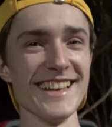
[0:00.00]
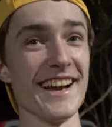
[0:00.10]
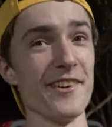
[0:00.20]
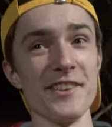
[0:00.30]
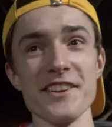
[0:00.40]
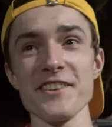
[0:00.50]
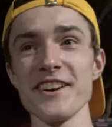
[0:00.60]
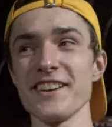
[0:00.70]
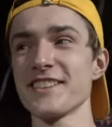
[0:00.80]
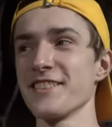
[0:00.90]
Yeah, only on the
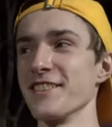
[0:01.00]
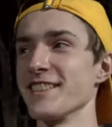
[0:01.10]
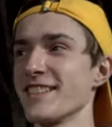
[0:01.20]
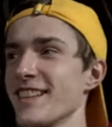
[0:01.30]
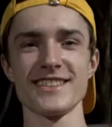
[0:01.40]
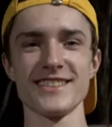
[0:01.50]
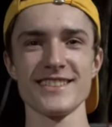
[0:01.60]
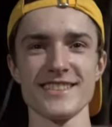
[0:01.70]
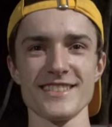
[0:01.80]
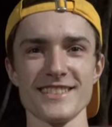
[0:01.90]
race course. So
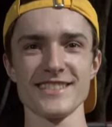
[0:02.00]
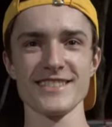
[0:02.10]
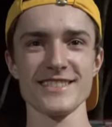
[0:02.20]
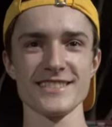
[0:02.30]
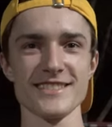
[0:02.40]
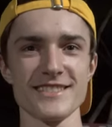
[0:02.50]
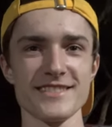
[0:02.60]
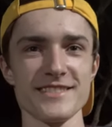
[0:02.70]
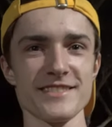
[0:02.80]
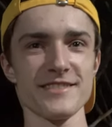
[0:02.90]
you're from Germany?